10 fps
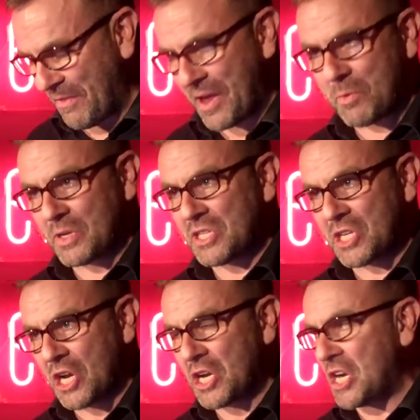They were
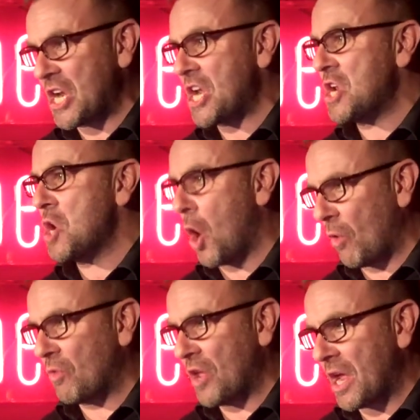certainly
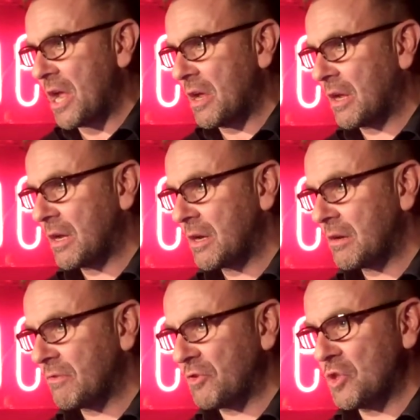not there
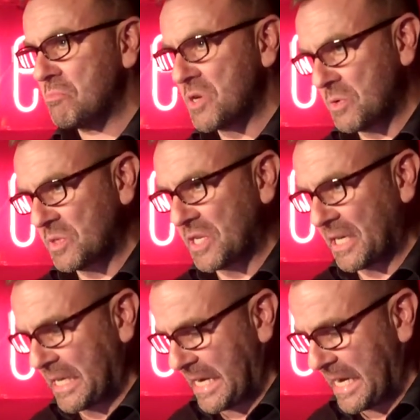for the music.